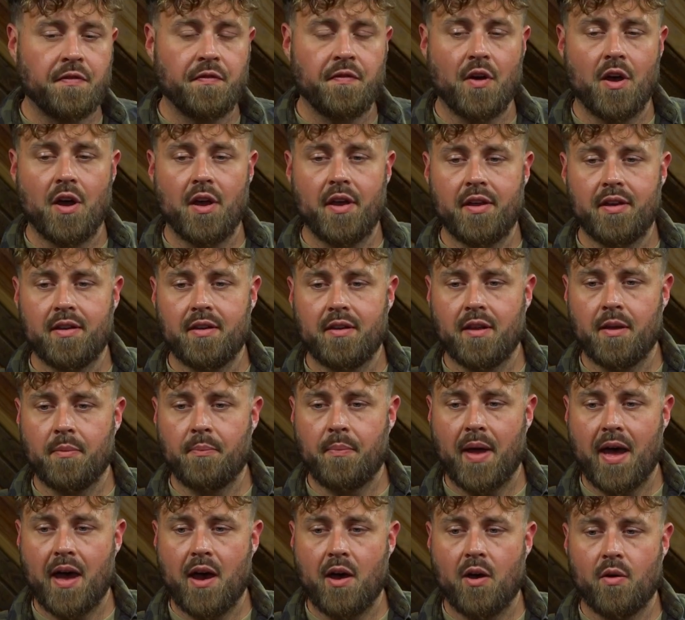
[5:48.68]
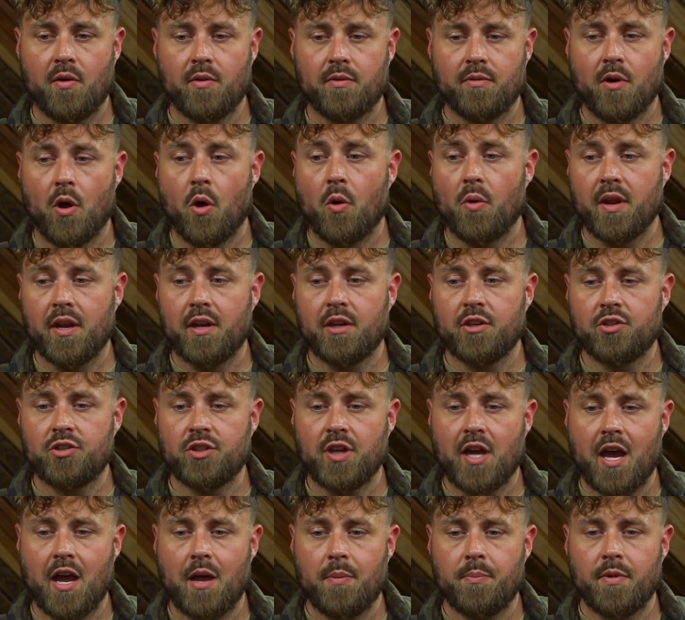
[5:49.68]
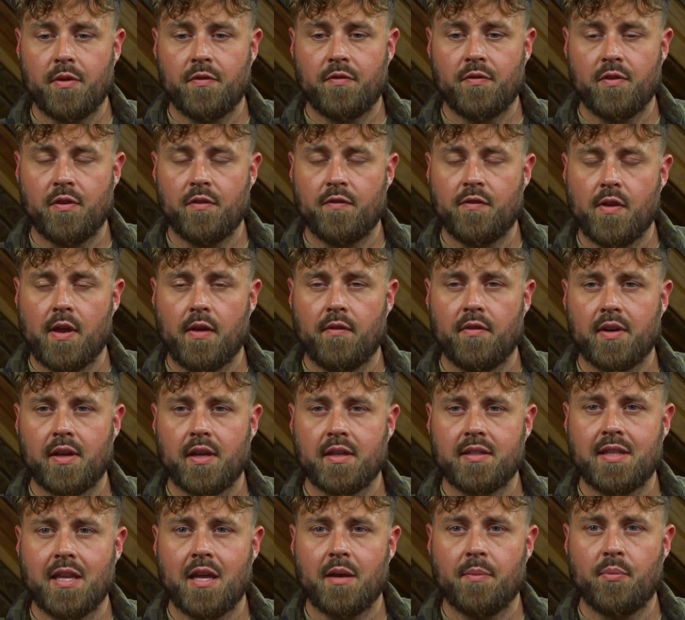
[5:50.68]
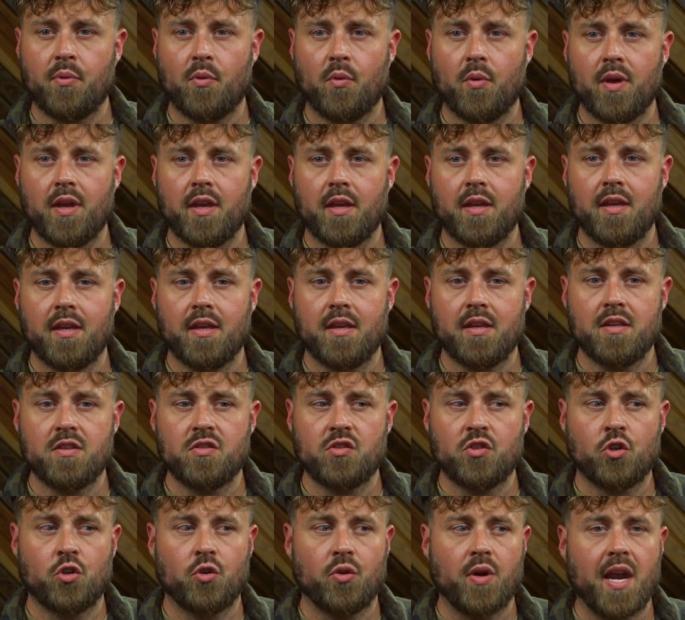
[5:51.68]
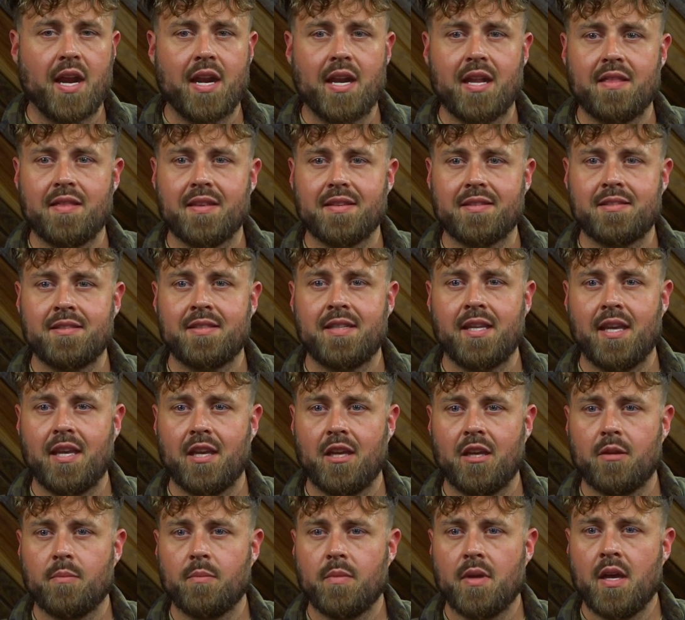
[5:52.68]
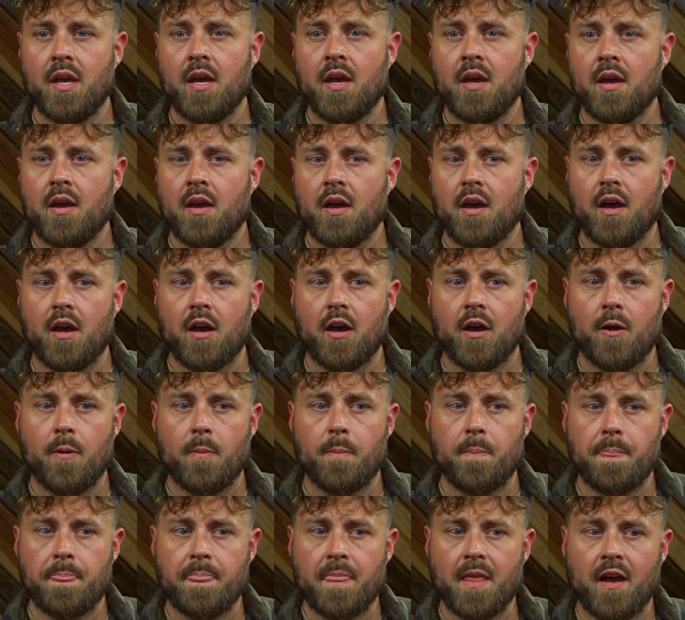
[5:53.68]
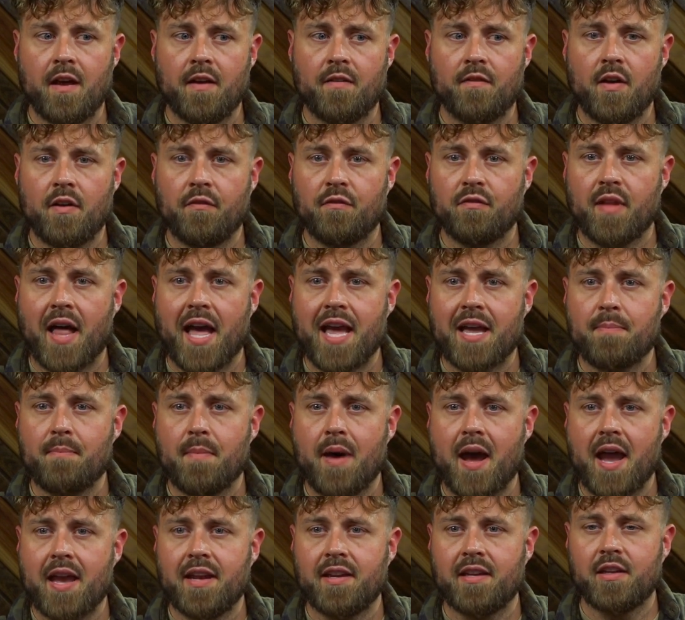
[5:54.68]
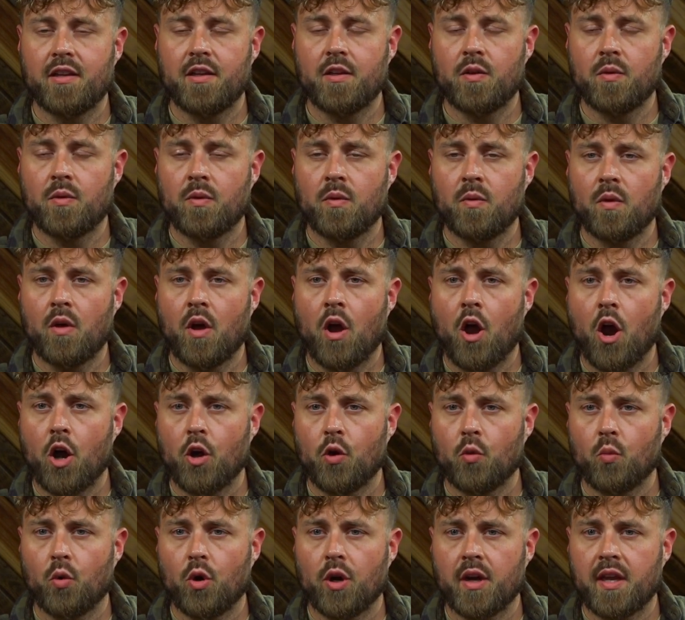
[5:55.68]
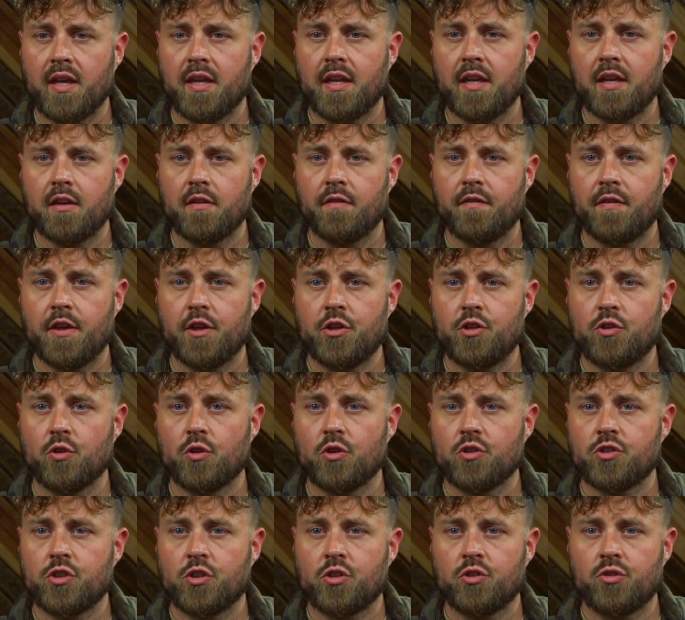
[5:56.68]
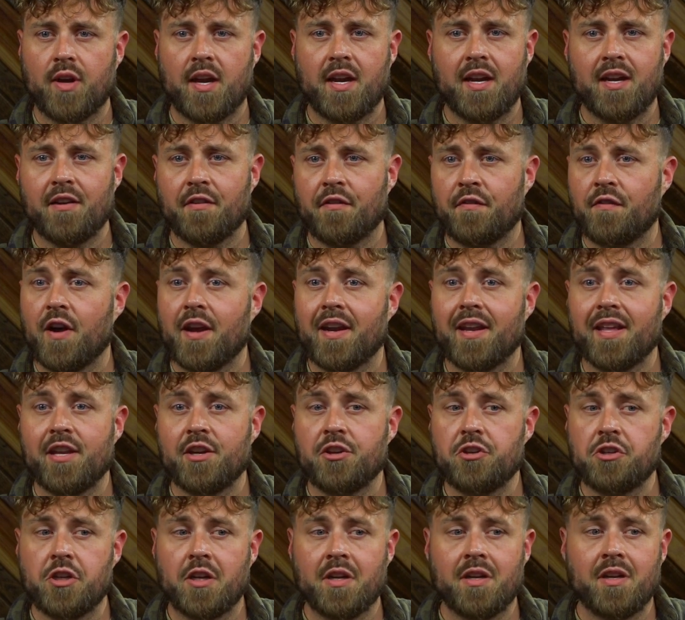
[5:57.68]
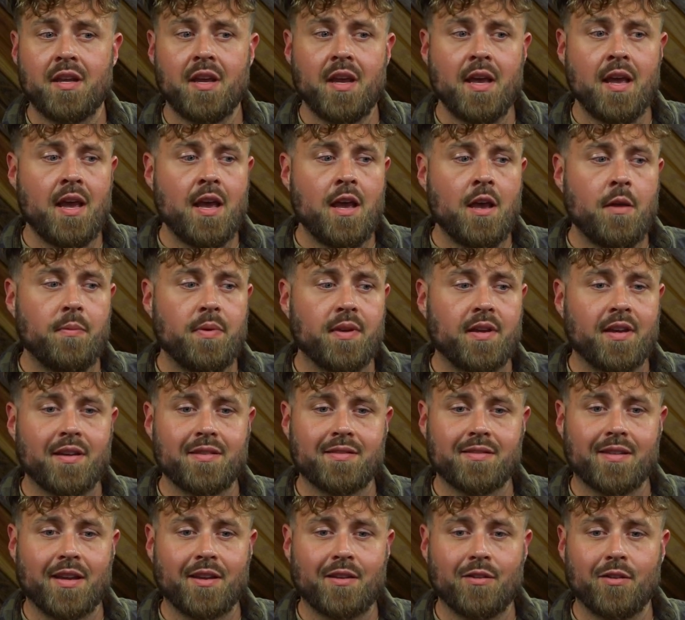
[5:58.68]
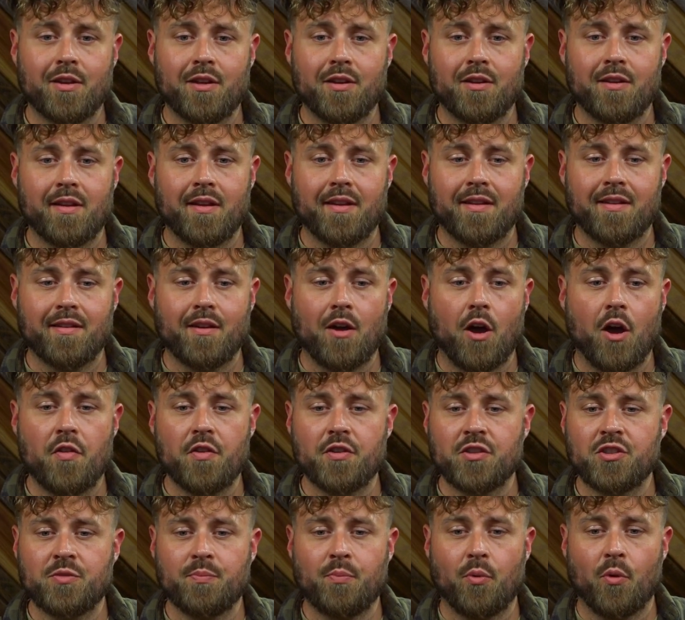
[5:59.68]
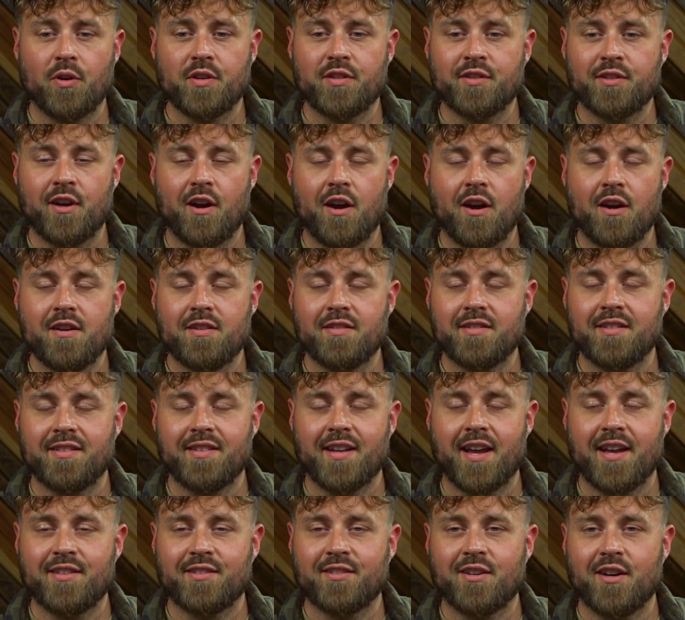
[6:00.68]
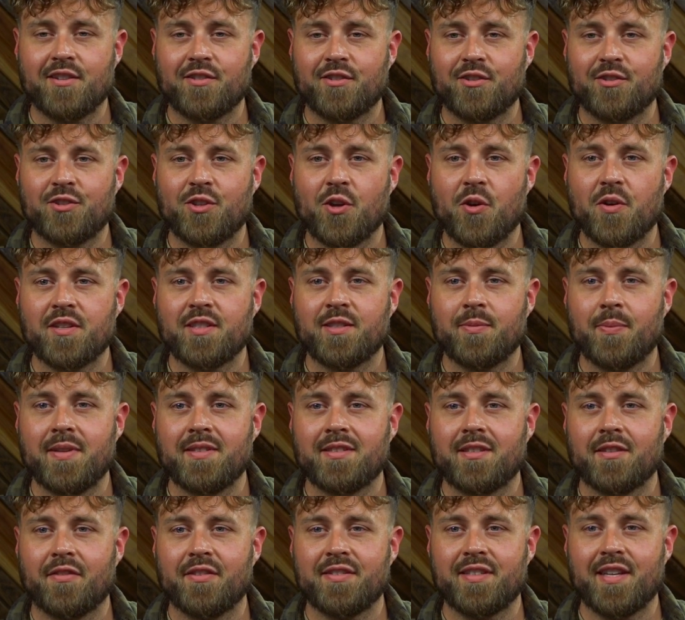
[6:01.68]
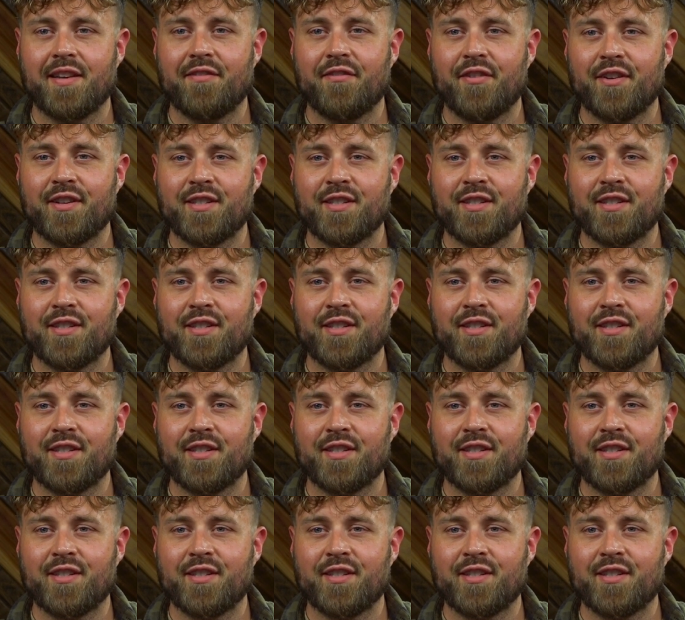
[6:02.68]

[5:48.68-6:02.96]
fun about owning a shop, if you ever get to that point, is creating this team of like-minded, hardworking individuals, creating a fun engine. Because like, look at like all the sports cars and nice cars, they're so expensive because they have